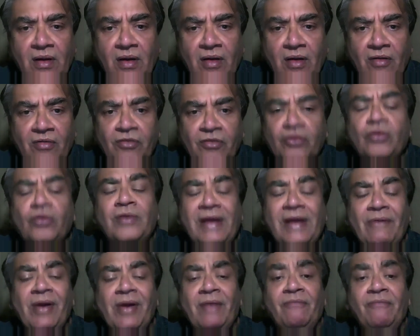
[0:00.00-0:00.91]
should
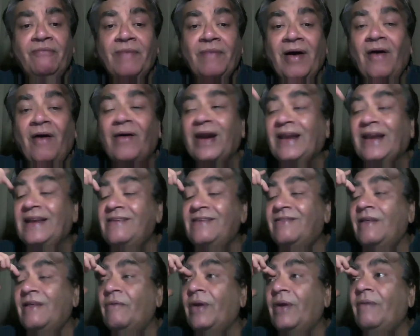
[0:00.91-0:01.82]
never have, or at
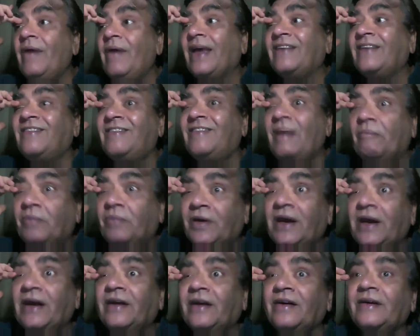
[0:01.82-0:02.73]
least never have
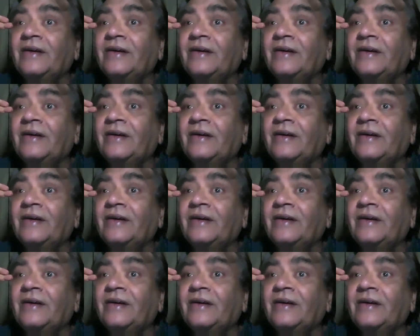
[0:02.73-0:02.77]
accepted